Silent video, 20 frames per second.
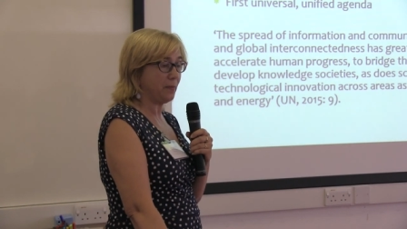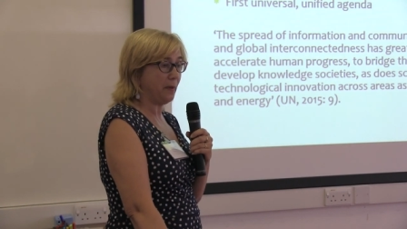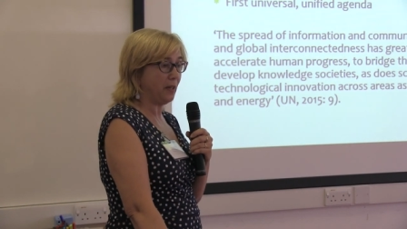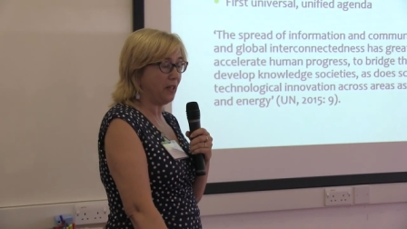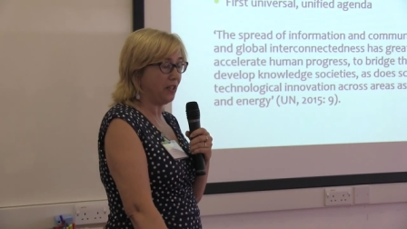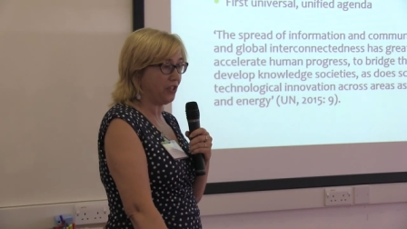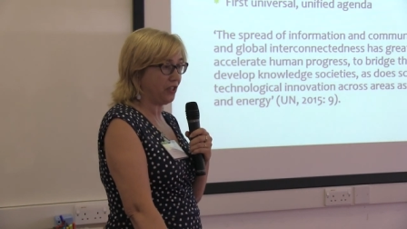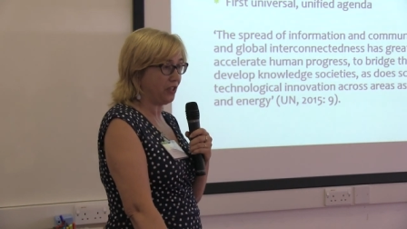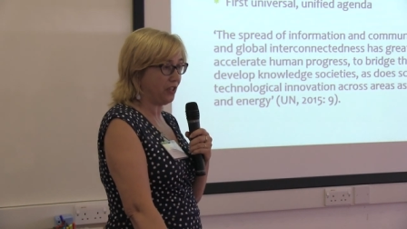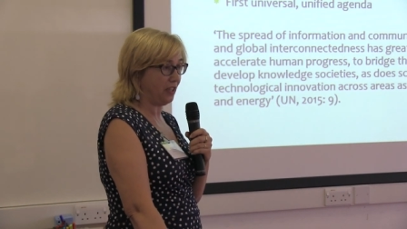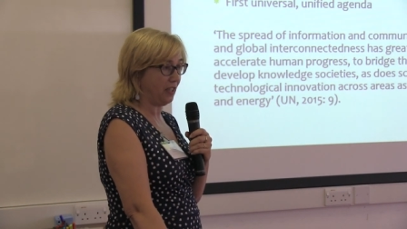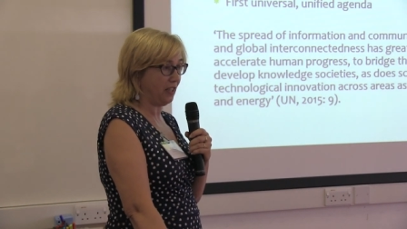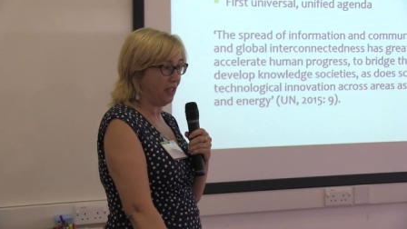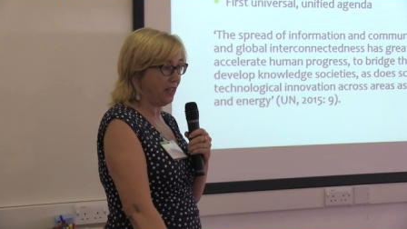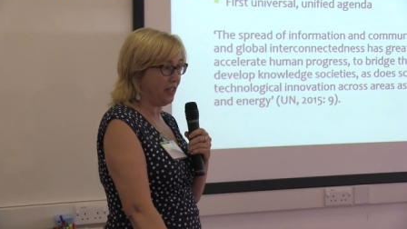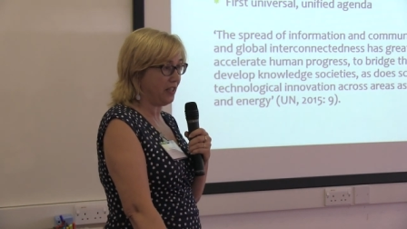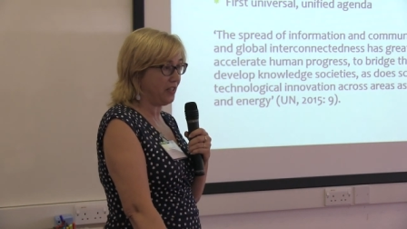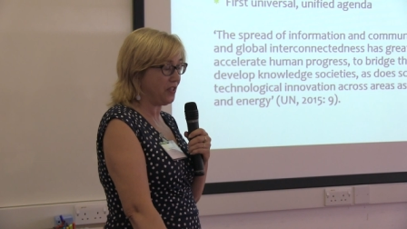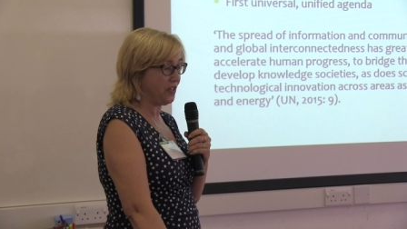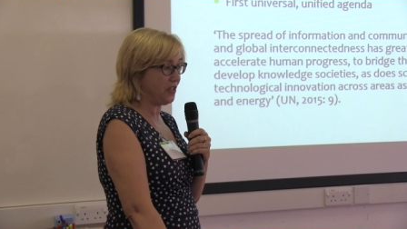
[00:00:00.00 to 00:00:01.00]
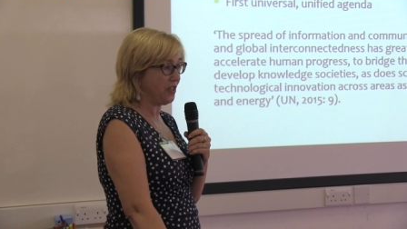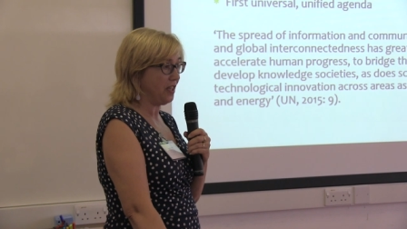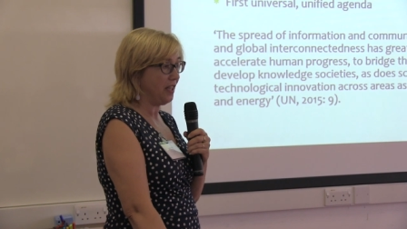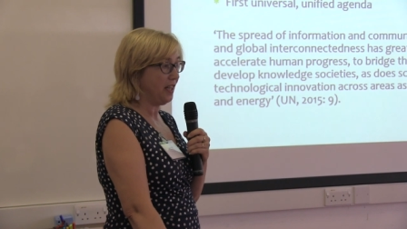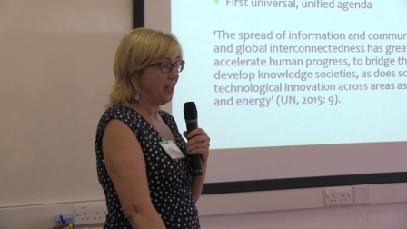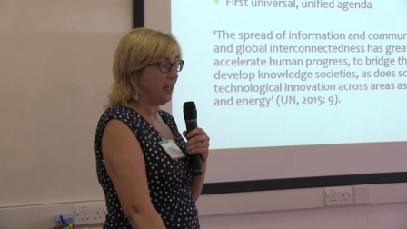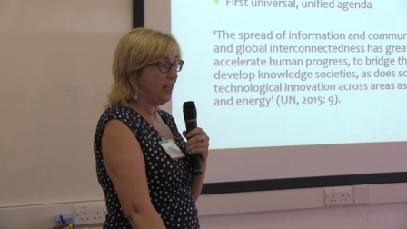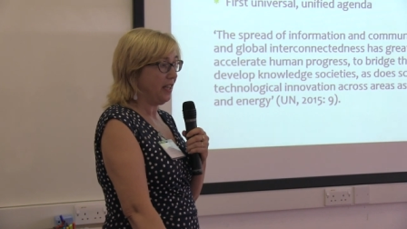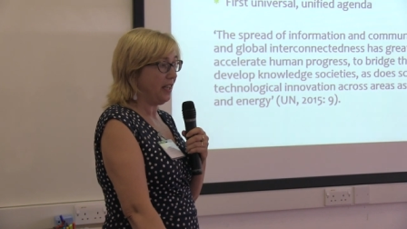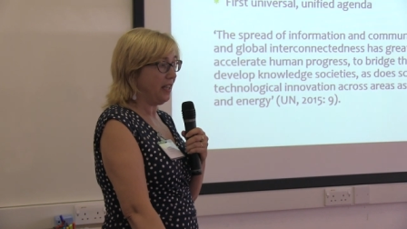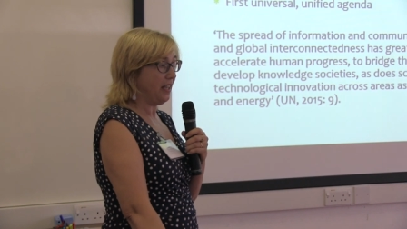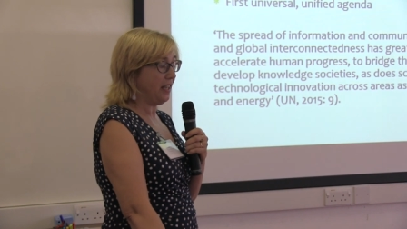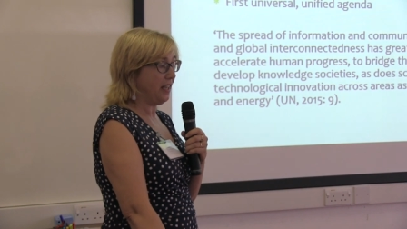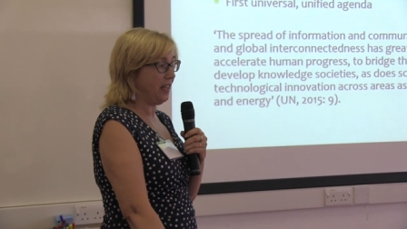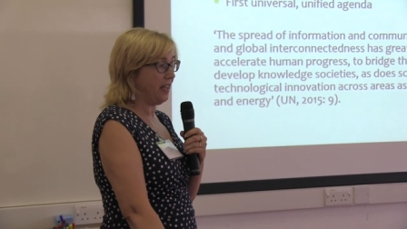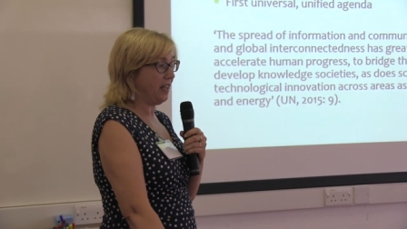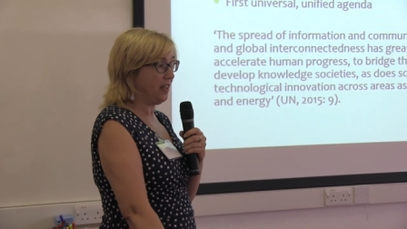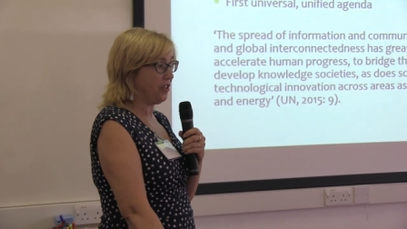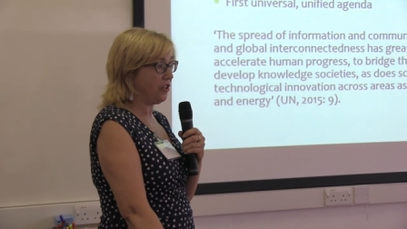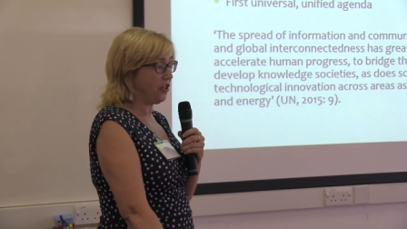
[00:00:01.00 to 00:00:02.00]
marginalised
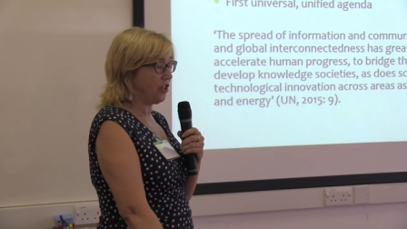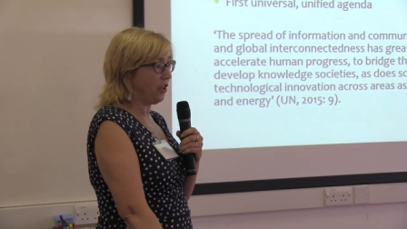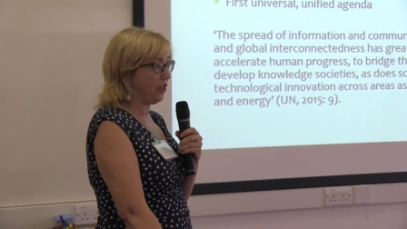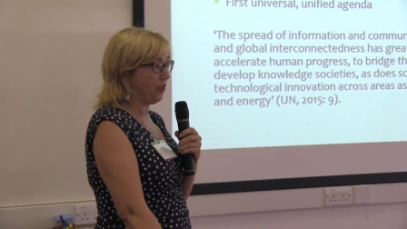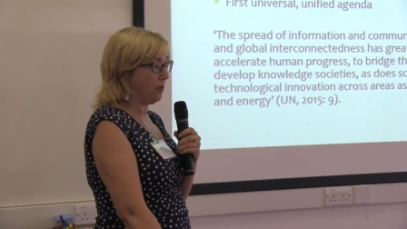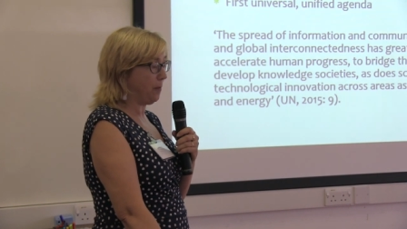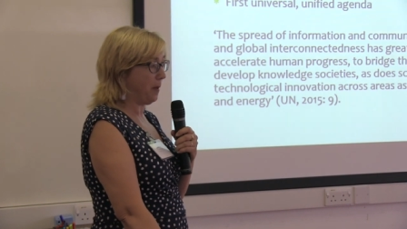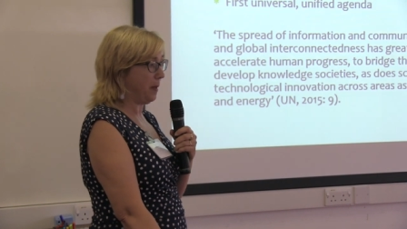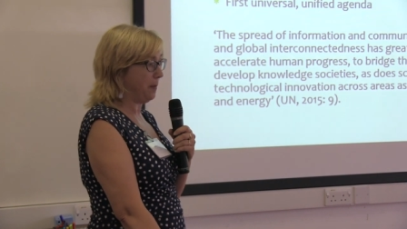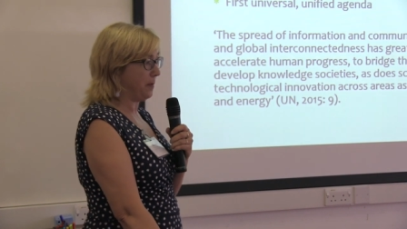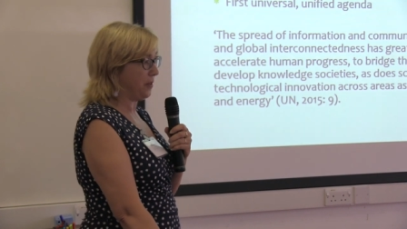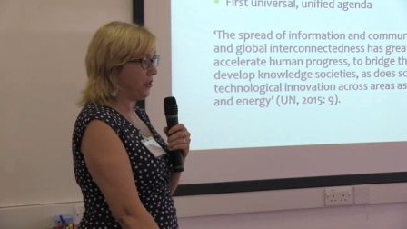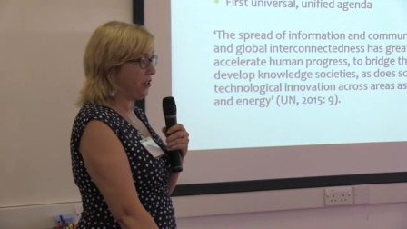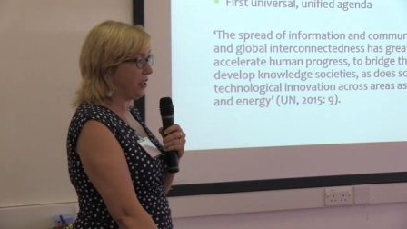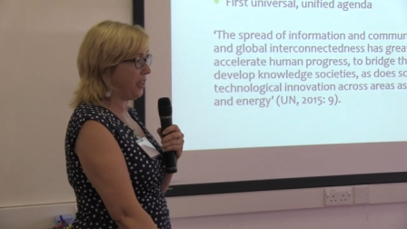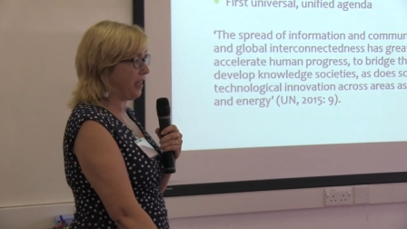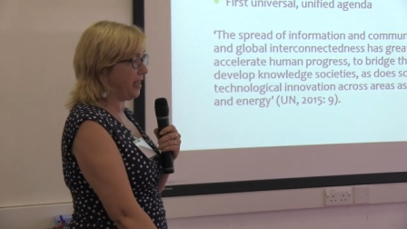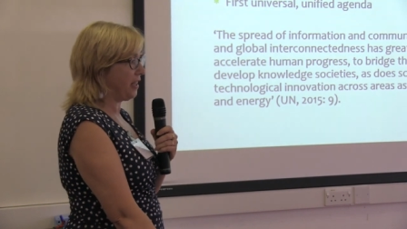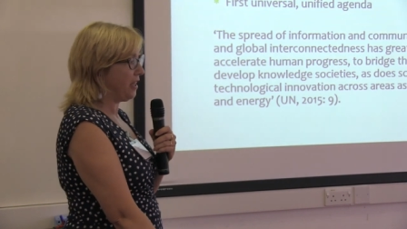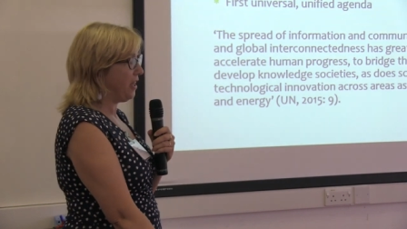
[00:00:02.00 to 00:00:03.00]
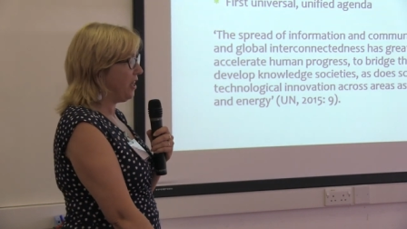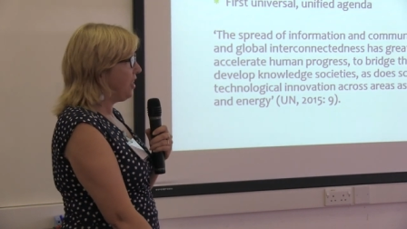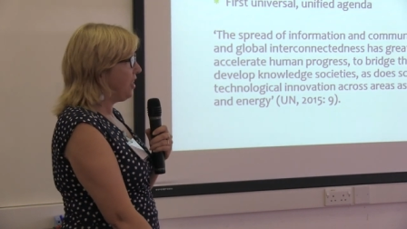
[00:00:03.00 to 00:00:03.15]
in journal publishing.